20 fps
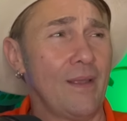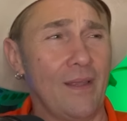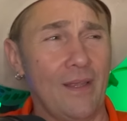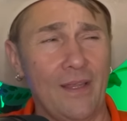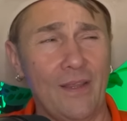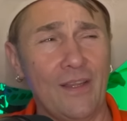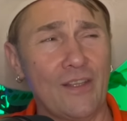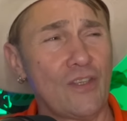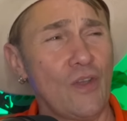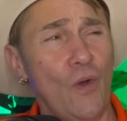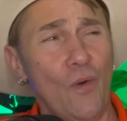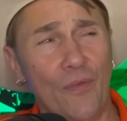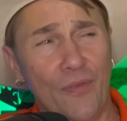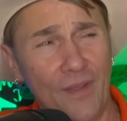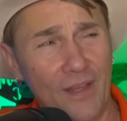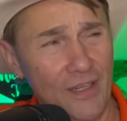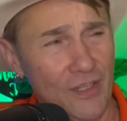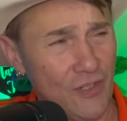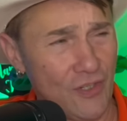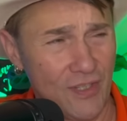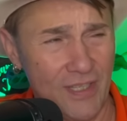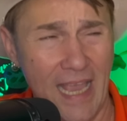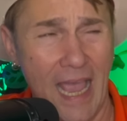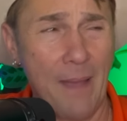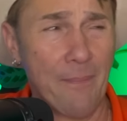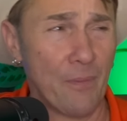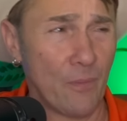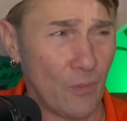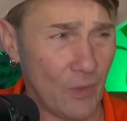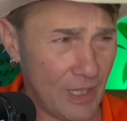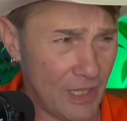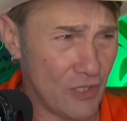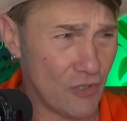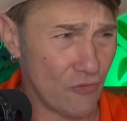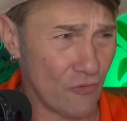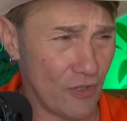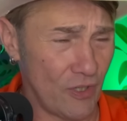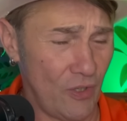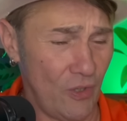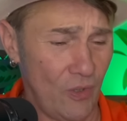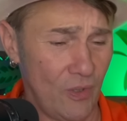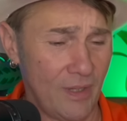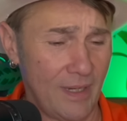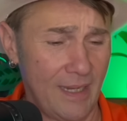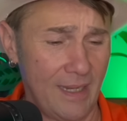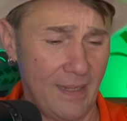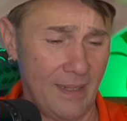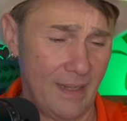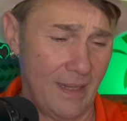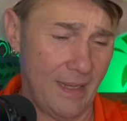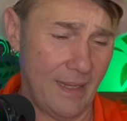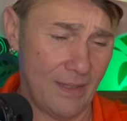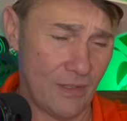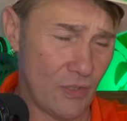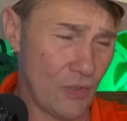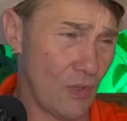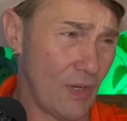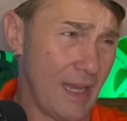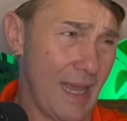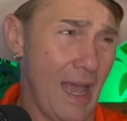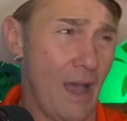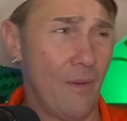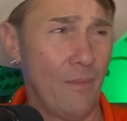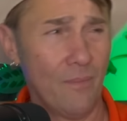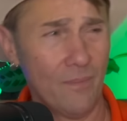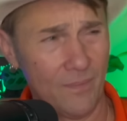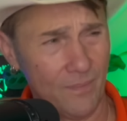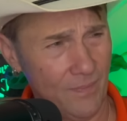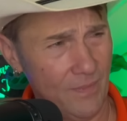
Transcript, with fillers: in this whole thing that just happened with Israel, and it took out